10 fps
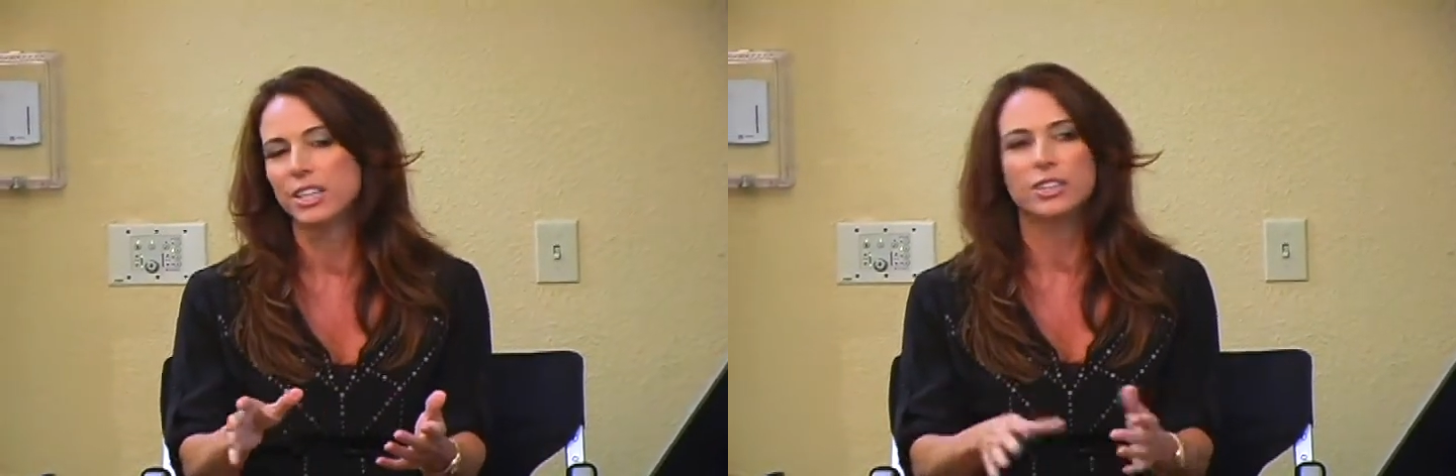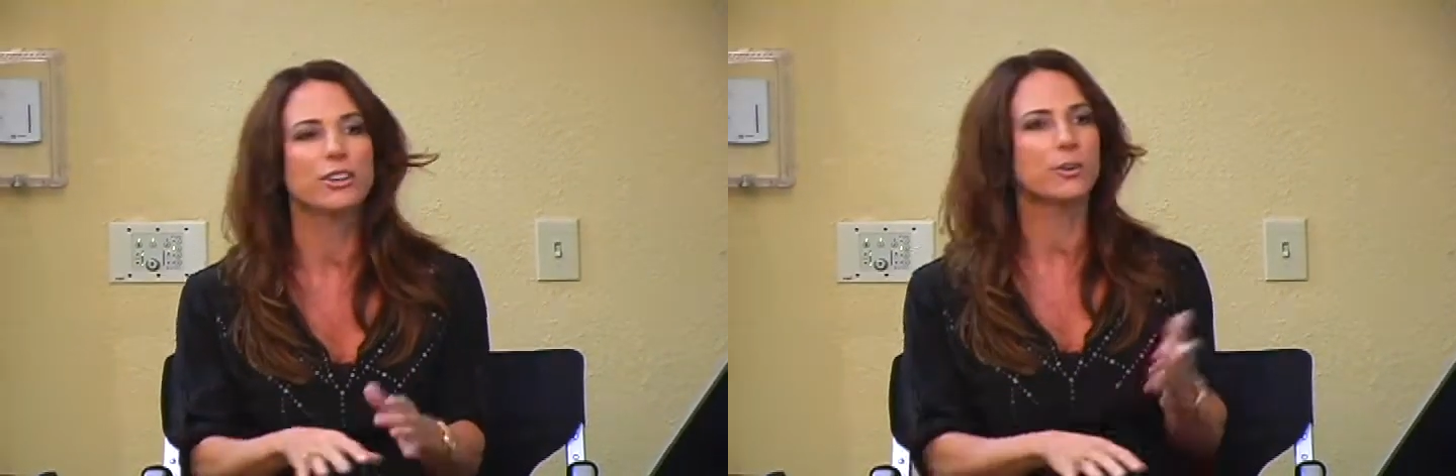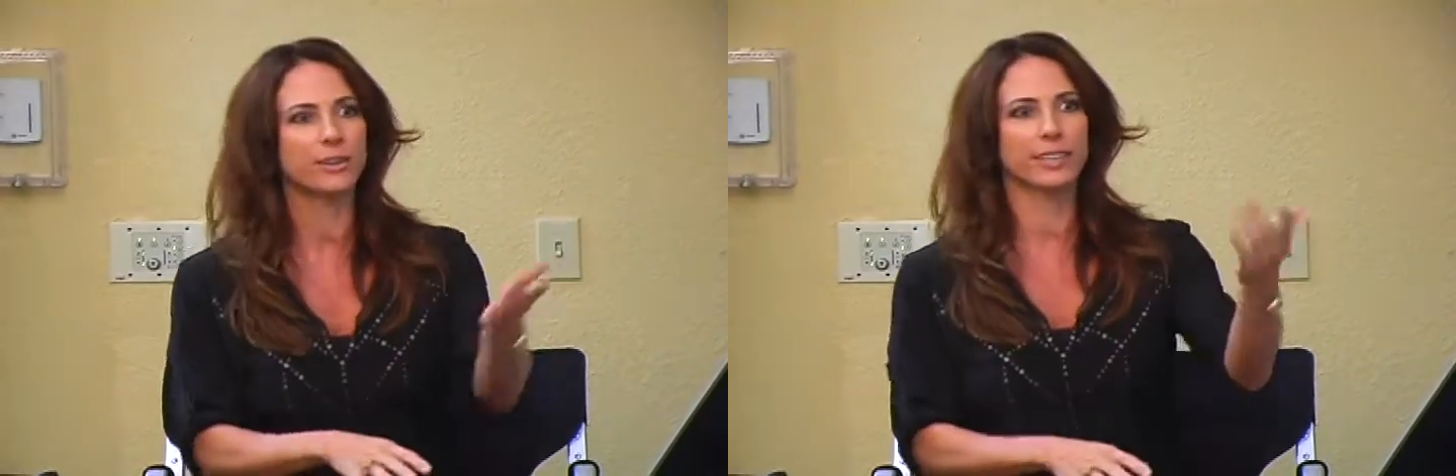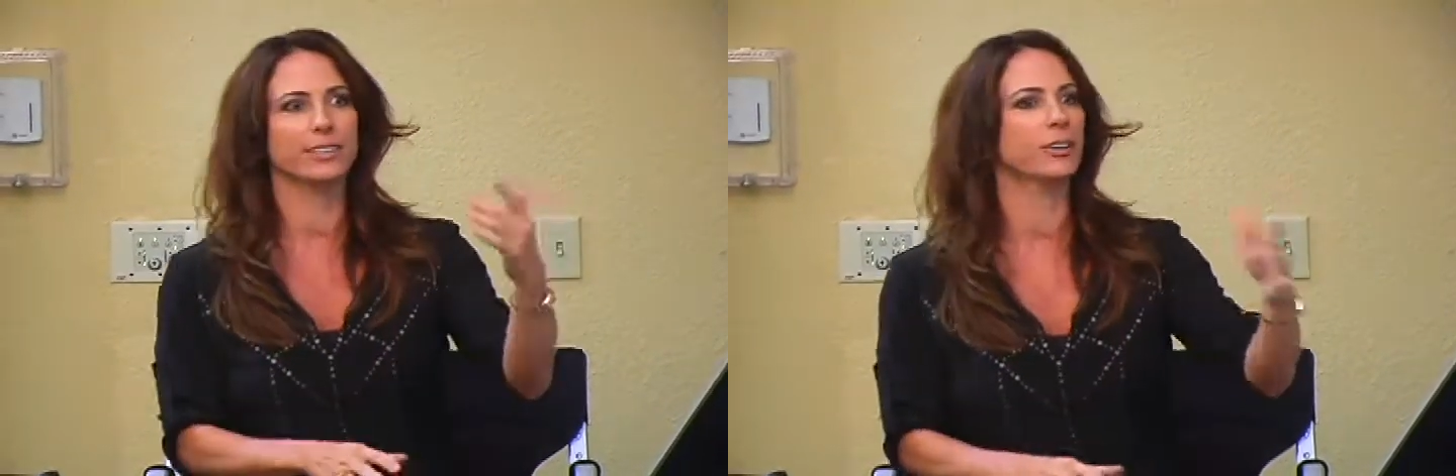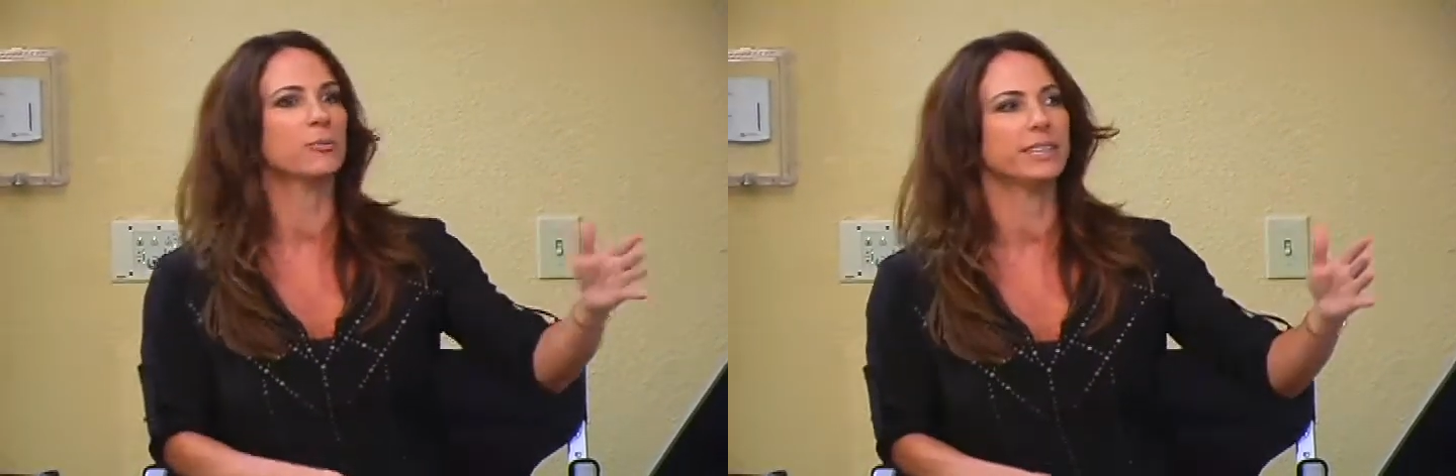You
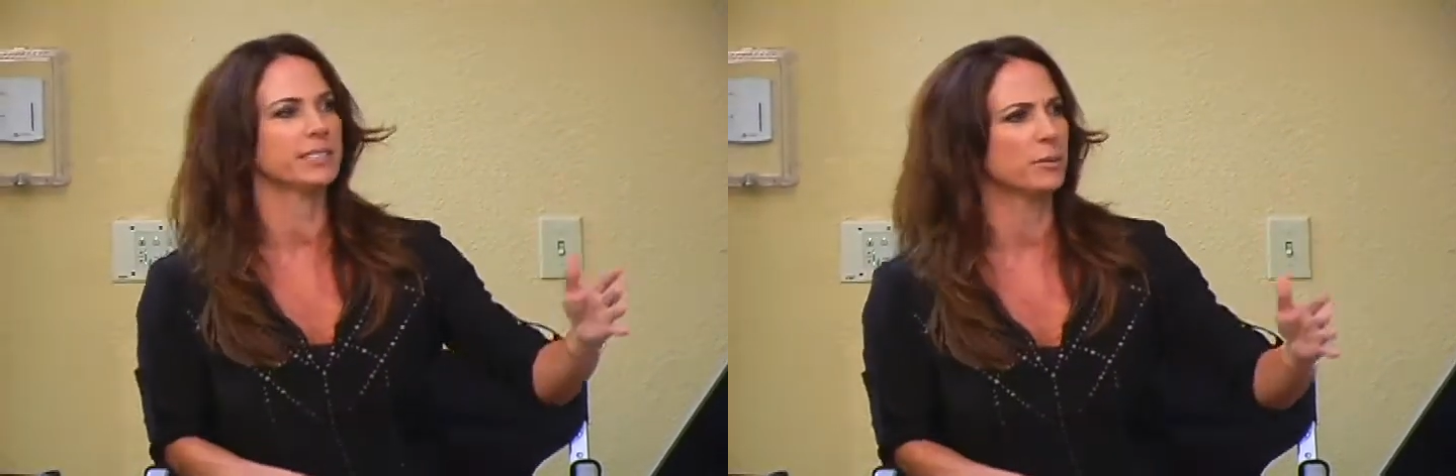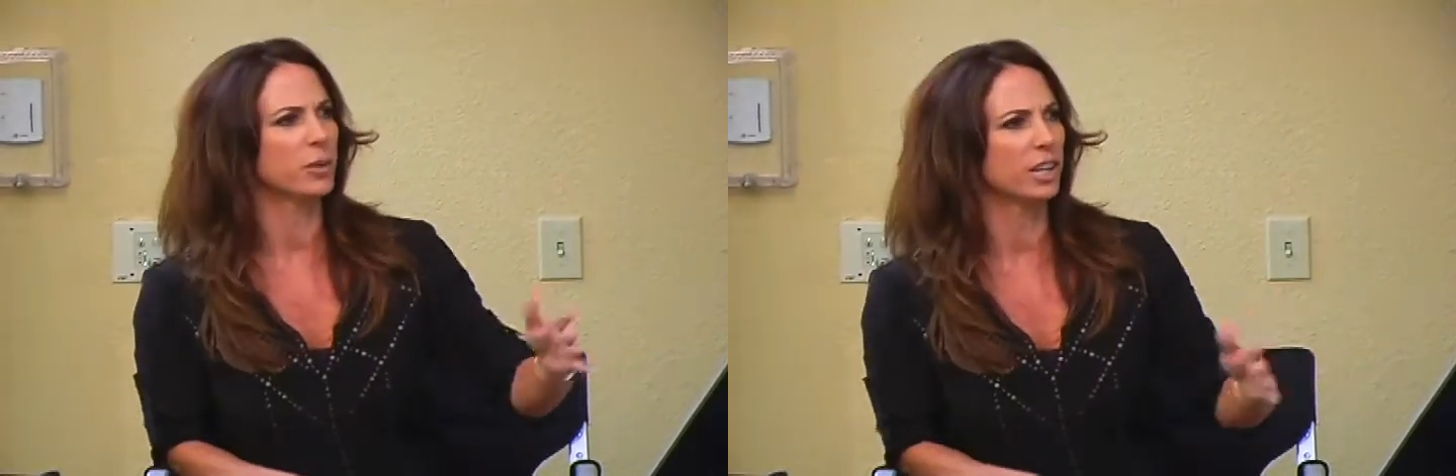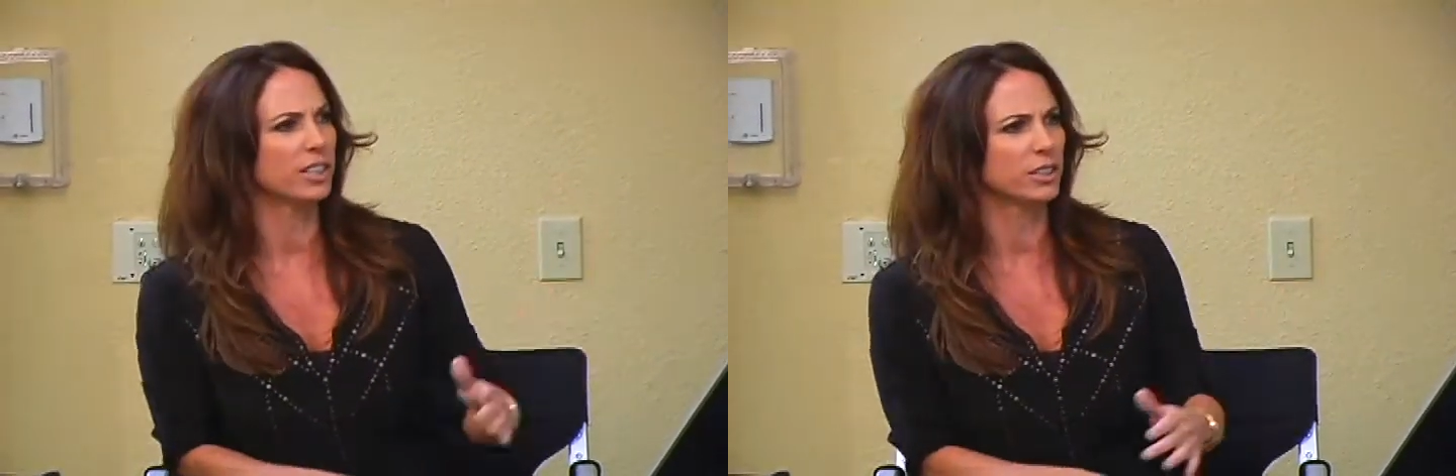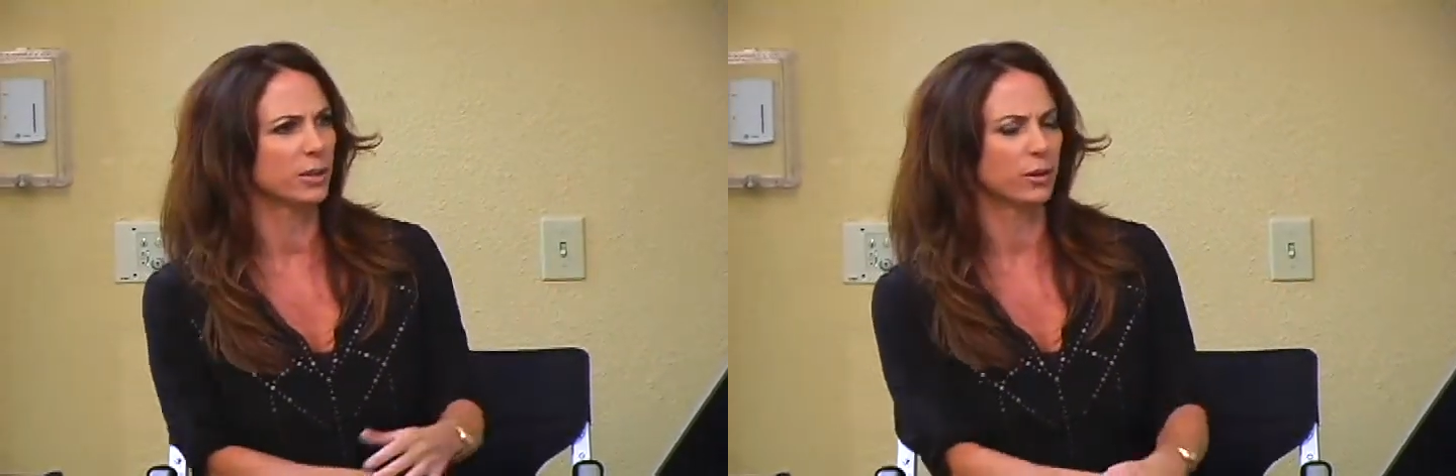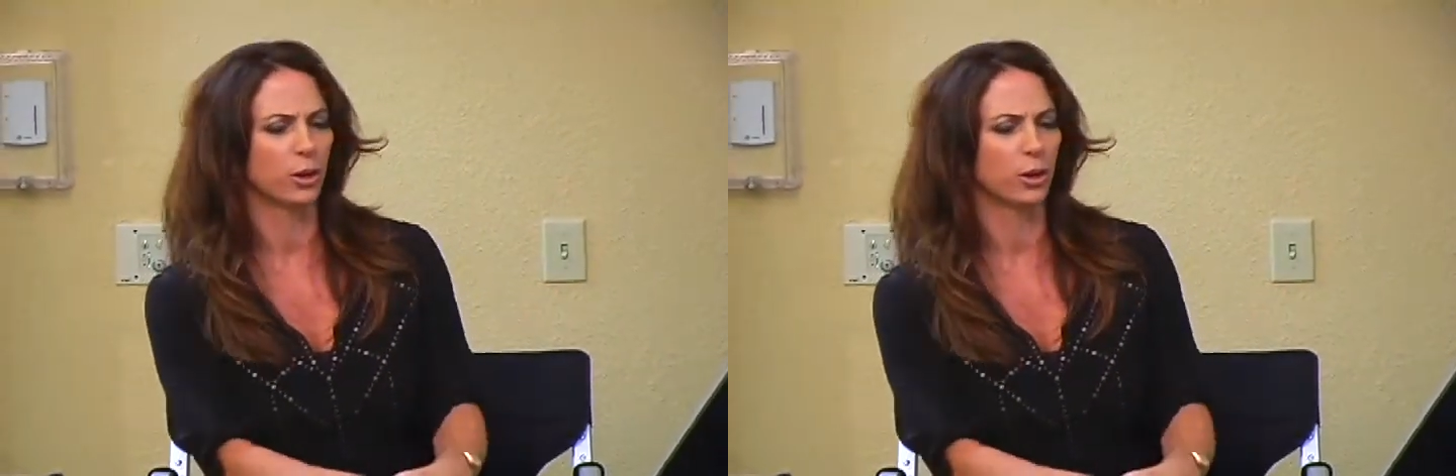don't meet someone and go,